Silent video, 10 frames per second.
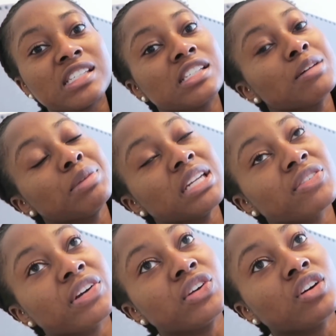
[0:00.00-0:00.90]
is gonna be
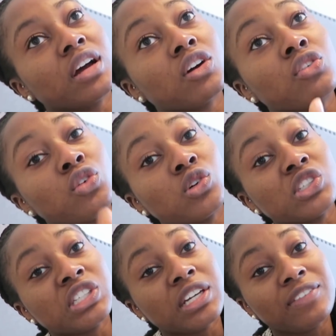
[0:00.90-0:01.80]
different doing like a full
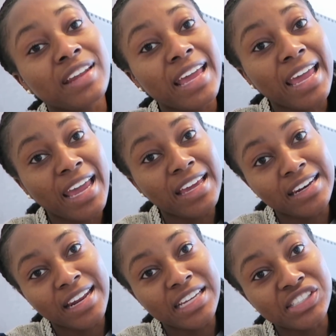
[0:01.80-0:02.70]
shift and a
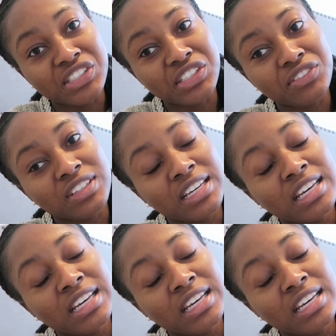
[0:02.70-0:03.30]
night shift